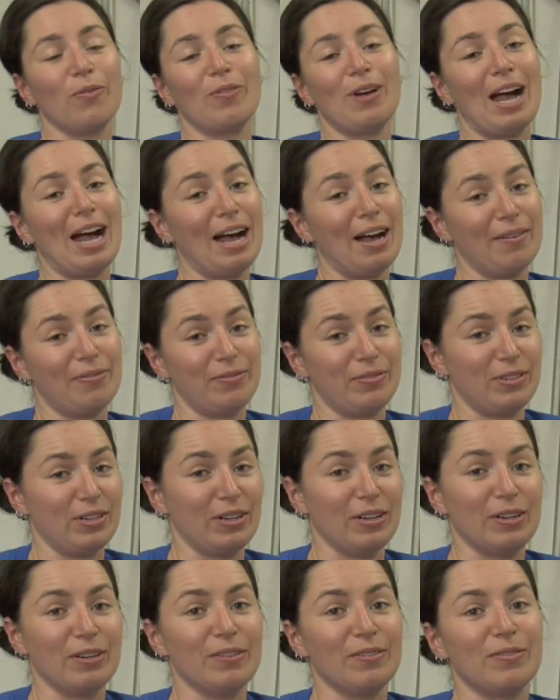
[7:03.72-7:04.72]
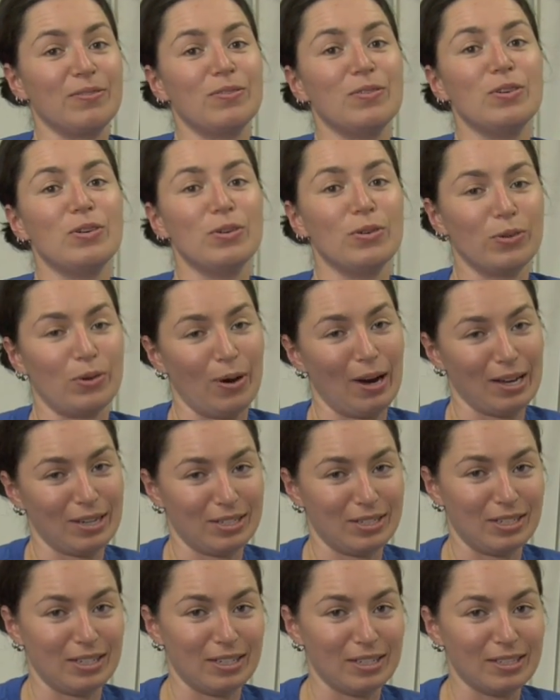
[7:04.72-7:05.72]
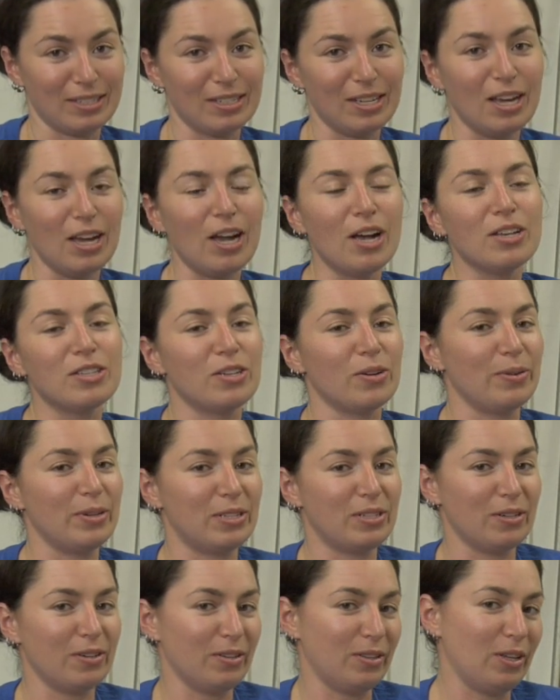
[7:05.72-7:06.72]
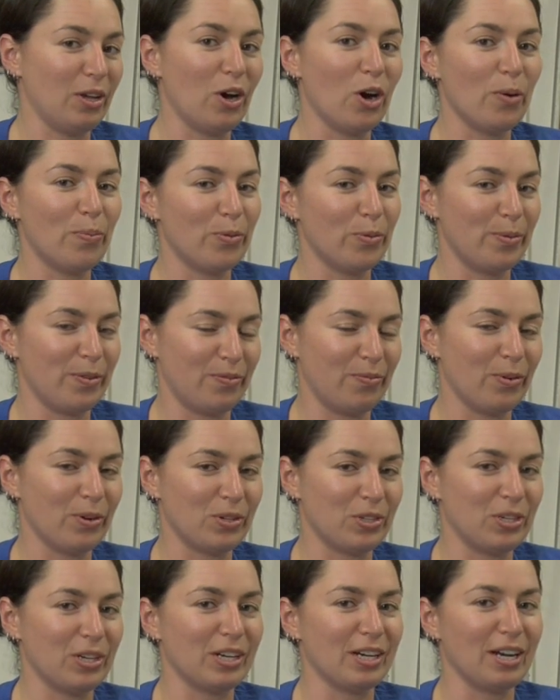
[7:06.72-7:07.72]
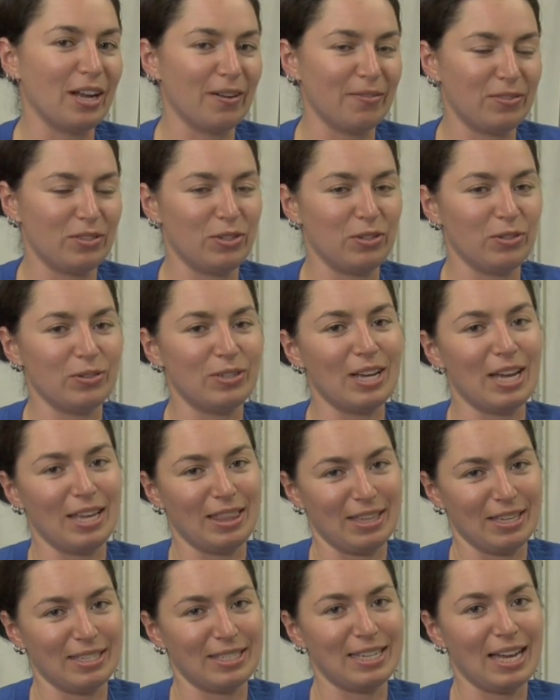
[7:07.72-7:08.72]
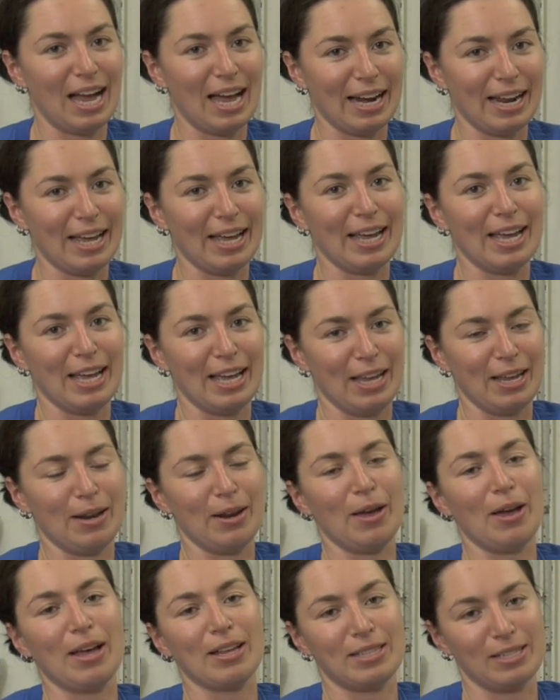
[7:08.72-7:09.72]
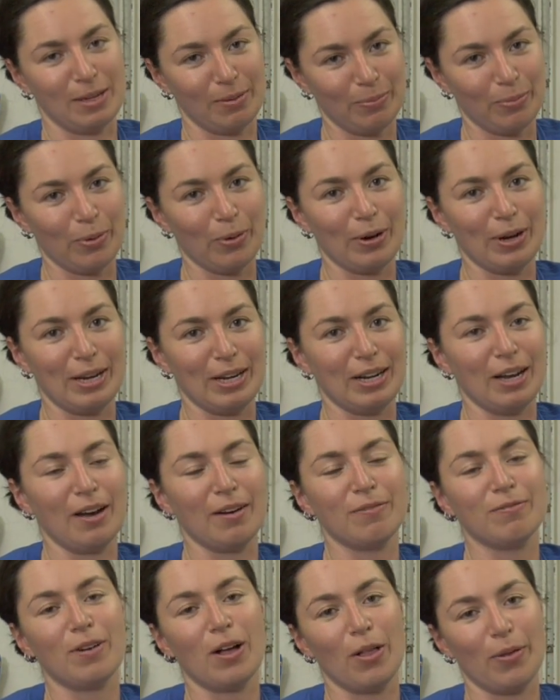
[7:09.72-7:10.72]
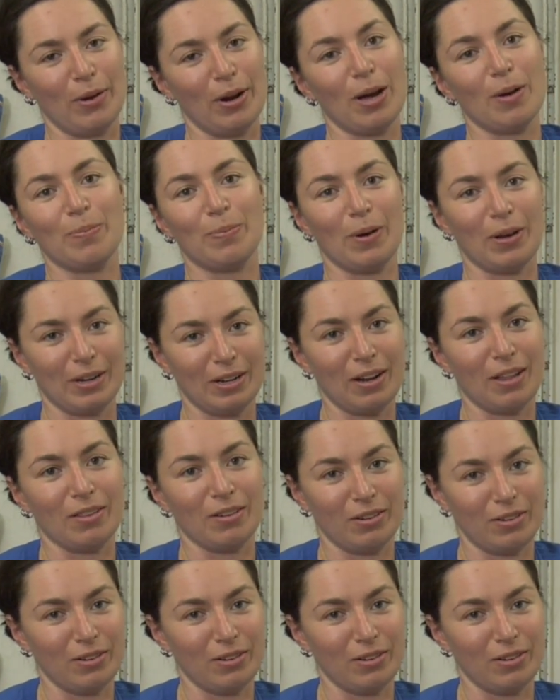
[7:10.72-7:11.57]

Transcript: raft of new questions. So we certainly hope we'll be fortunate enough to take this data and at some point uh, follow it up on another